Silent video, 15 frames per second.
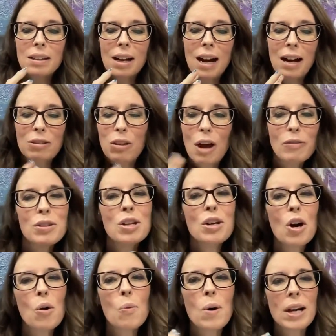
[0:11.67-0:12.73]
I'd love to
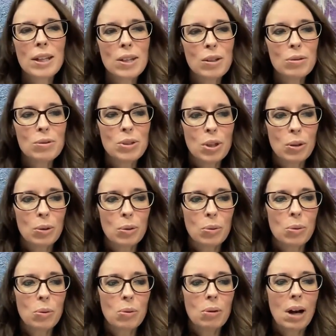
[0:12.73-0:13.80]
know what you
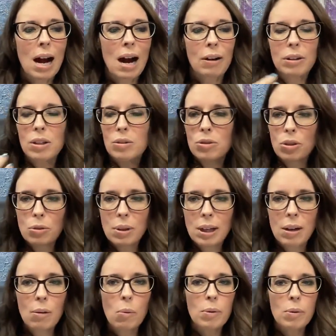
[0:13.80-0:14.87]
do, how you do
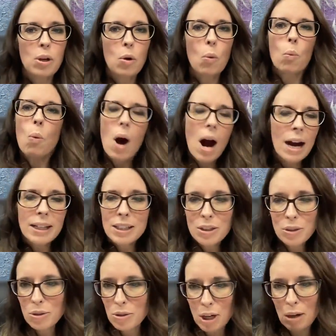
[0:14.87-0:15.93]
it, why did
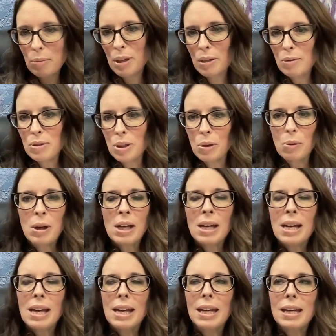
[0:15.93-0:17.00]
you start what you do?
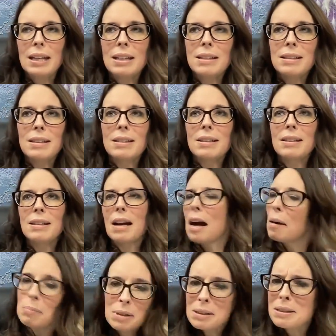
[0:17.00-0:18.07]
And
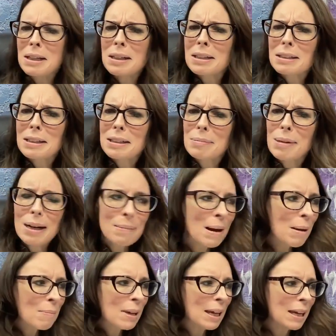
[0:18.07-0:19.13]
I'm going to tell you a little bit
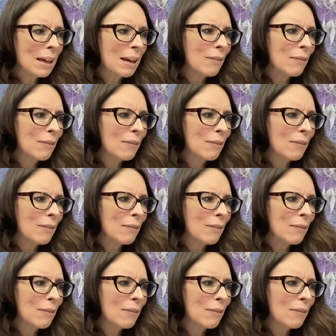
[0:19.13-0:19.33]
about me.